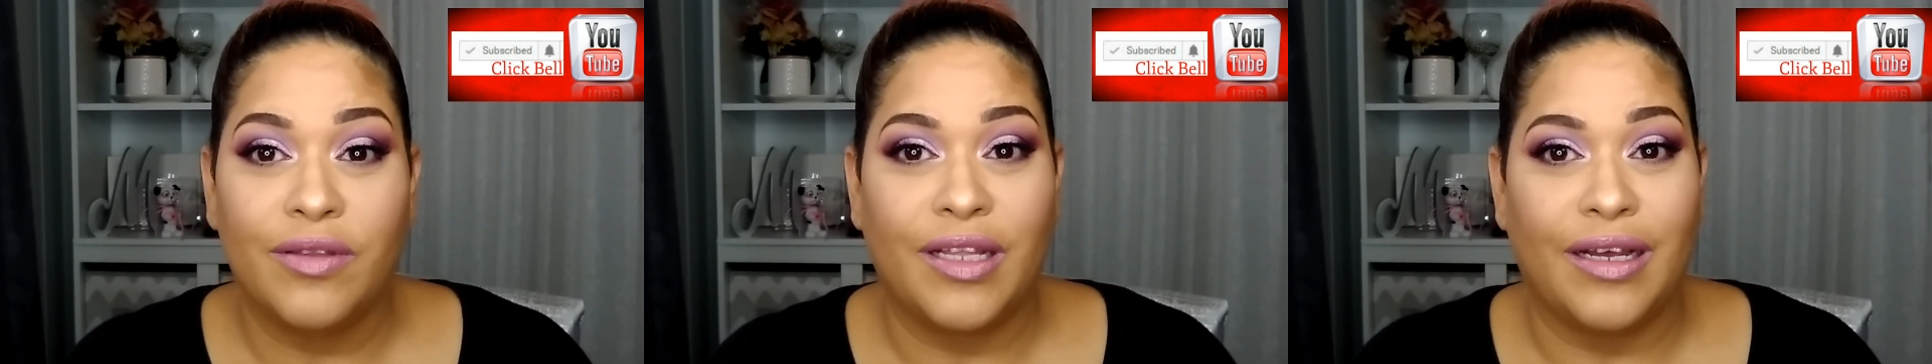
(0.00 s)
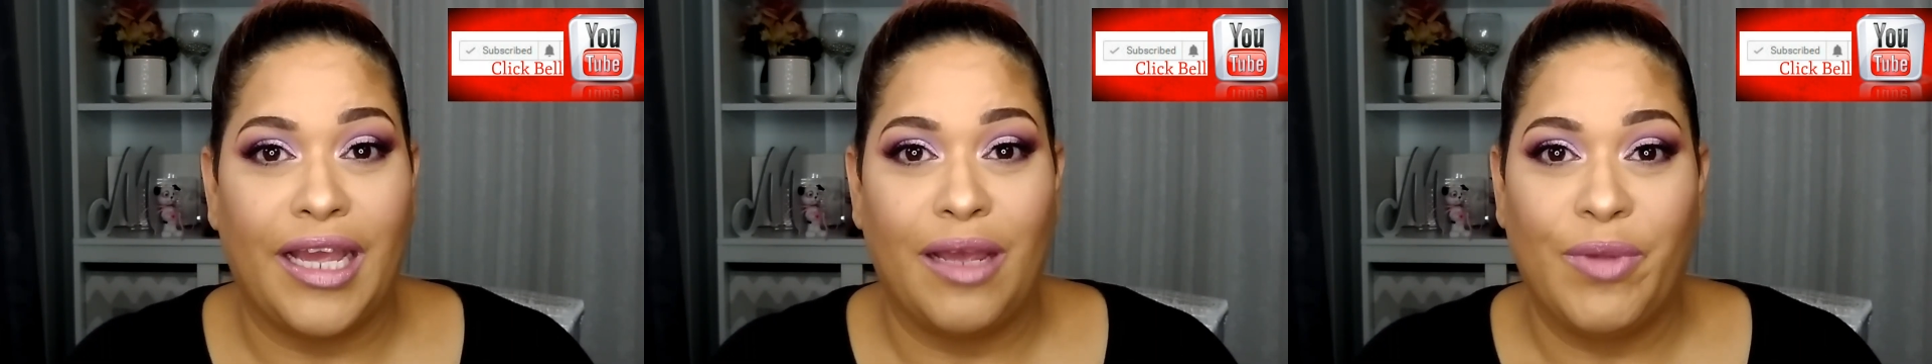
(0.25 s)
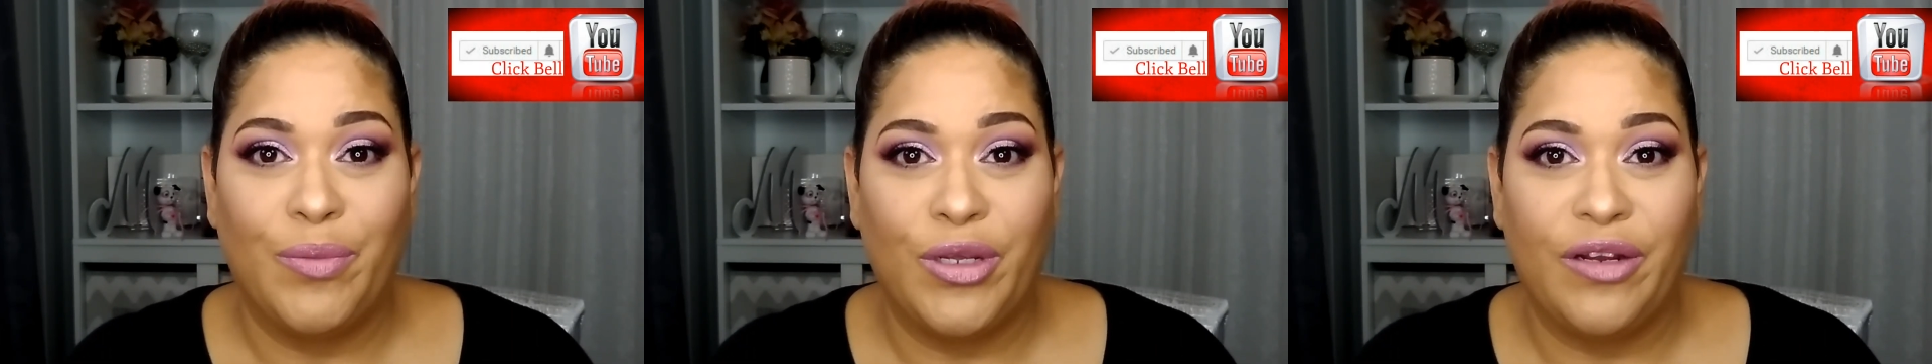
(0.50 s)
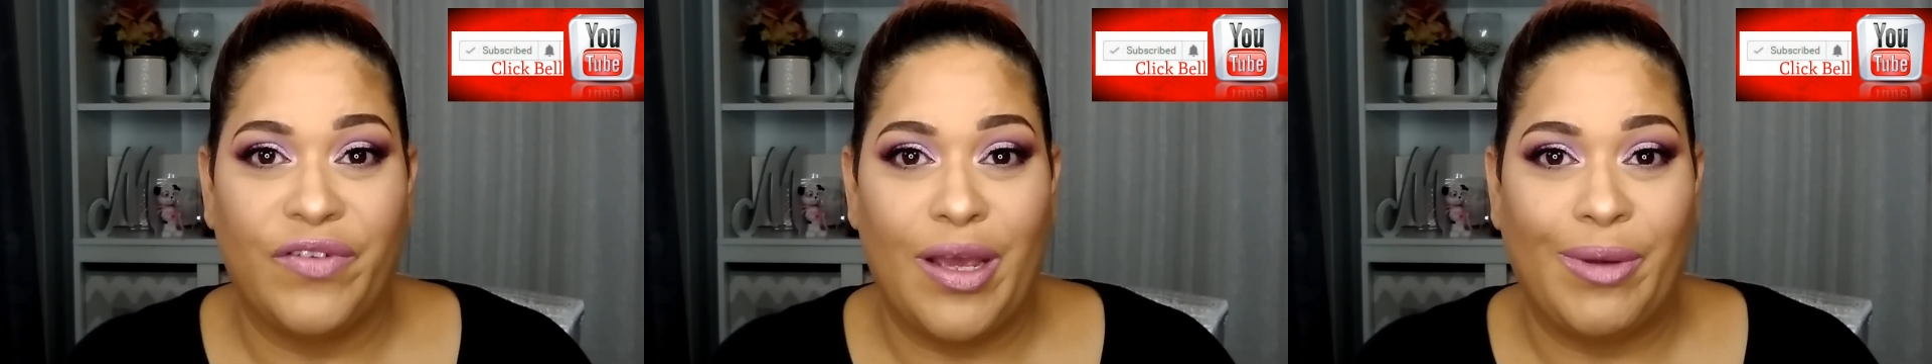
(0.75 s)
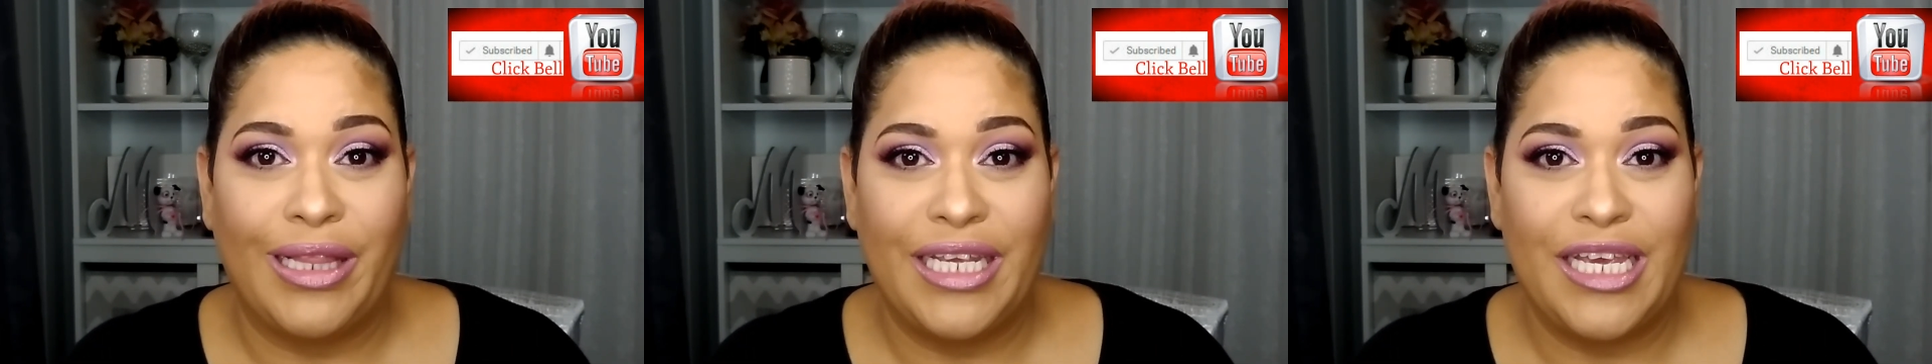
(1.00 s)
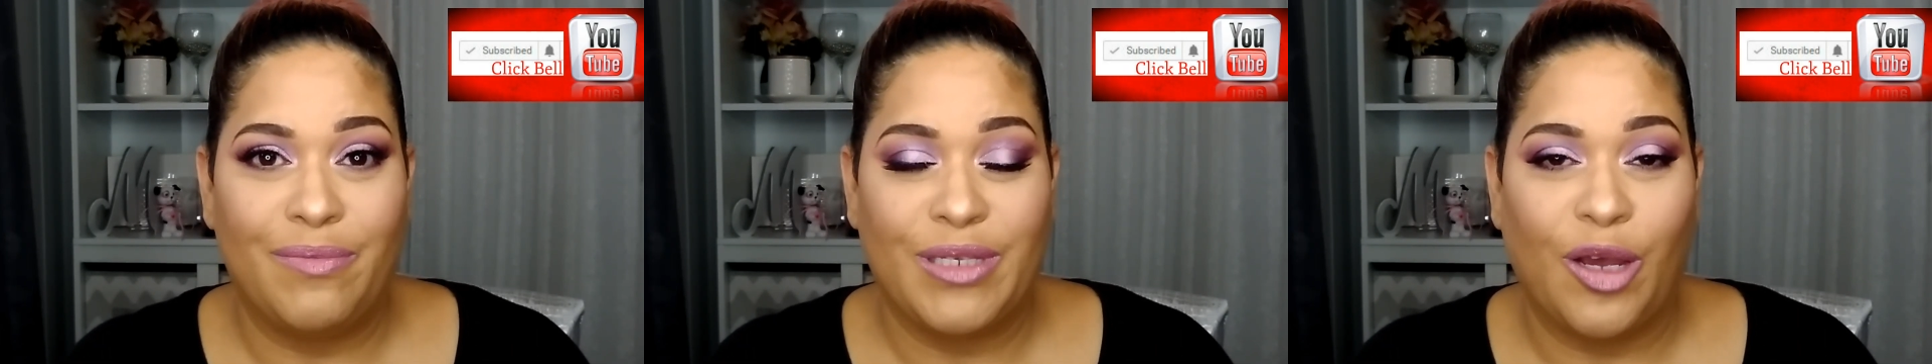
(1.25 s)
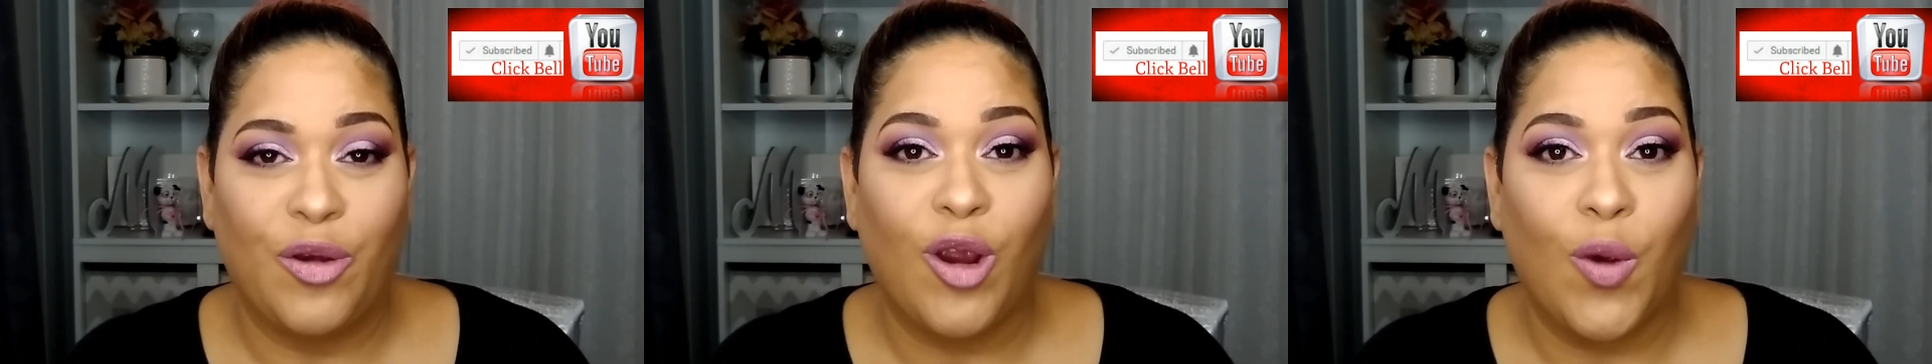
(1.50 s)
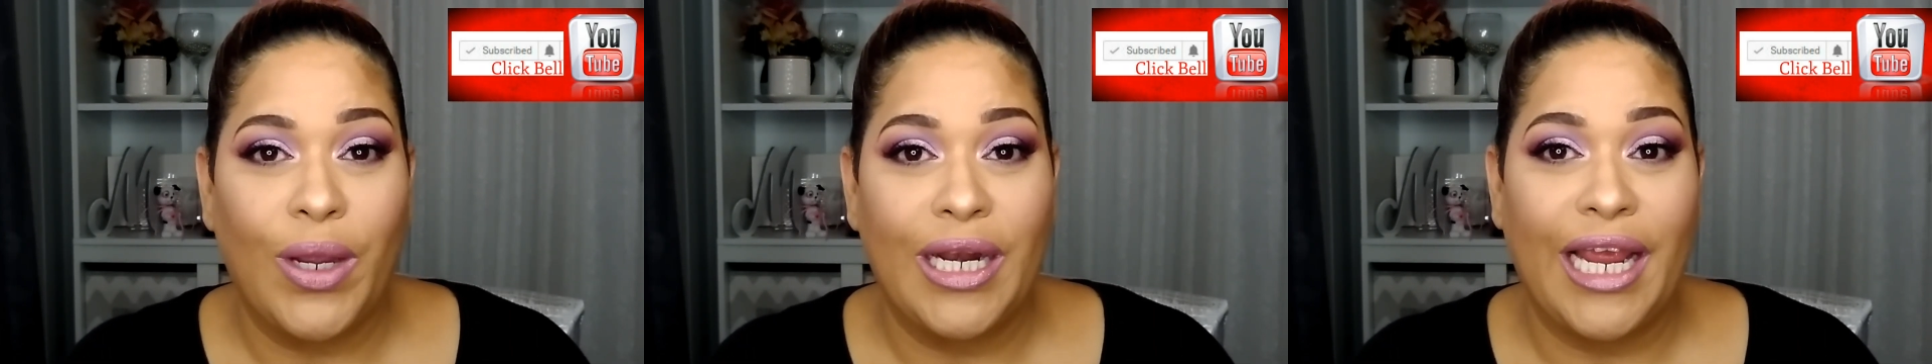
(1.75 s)
The MM Beauty family keeps on
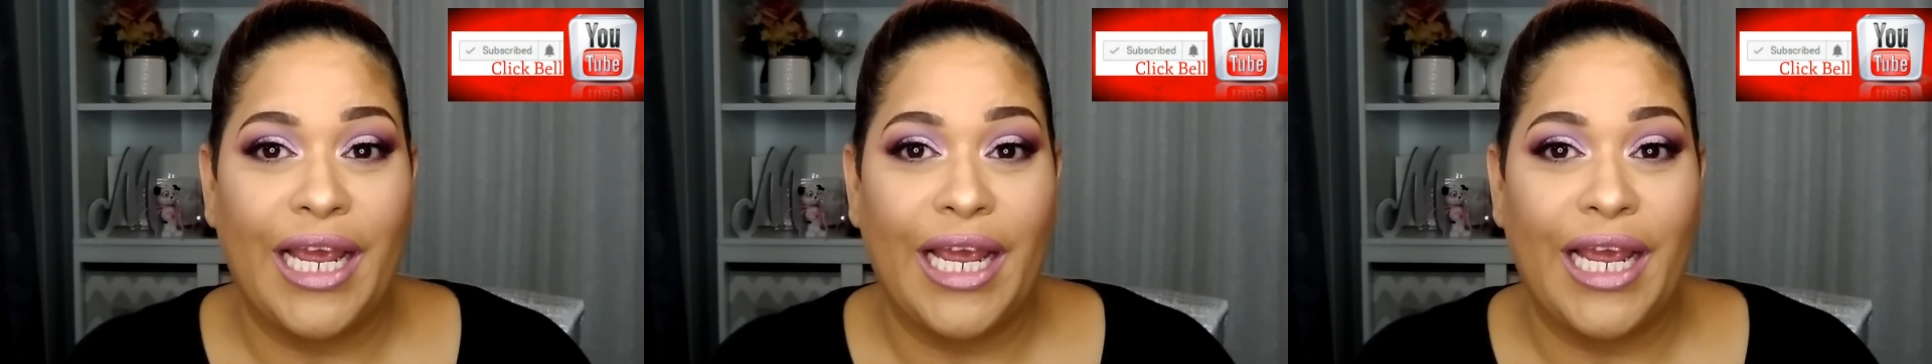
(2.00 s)
growing,